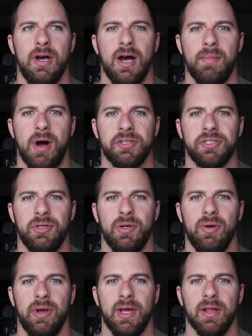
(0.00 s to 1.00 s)
I'm also
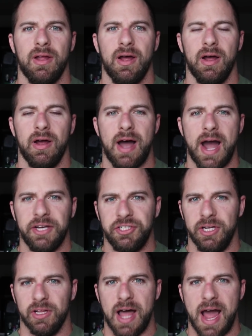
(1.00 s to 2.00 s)
doing a, a I
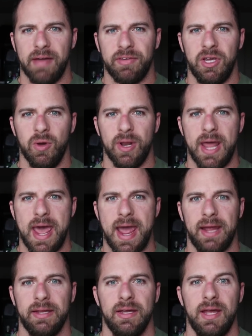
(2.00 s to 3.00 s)
G live Q and
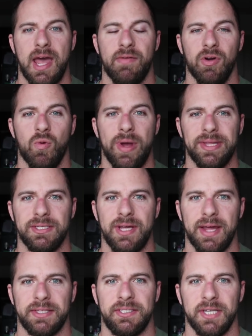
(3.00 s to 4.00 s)
A every
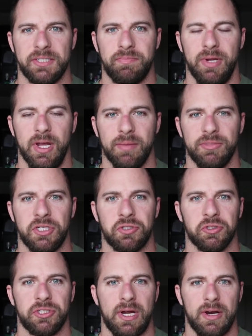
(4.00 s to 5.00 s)
Wednesday at six P M
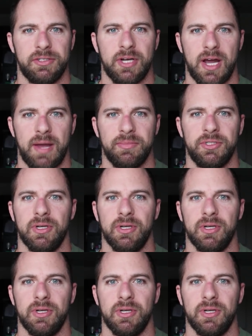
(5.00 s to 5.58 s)
Central Standard Time.